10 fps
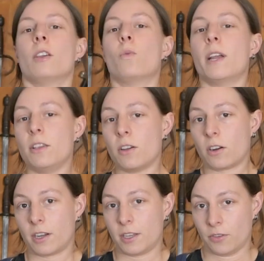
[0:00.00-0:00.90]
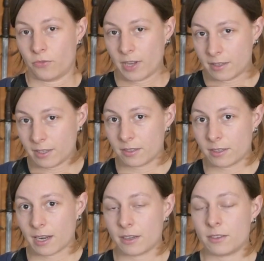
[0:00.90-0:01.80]
When you are in your fencing
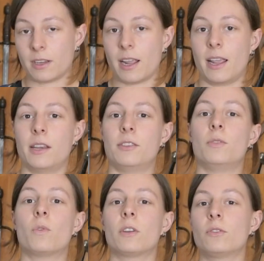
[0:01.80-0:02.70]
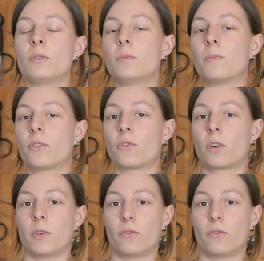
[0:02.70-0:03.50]
stance and you want to perform a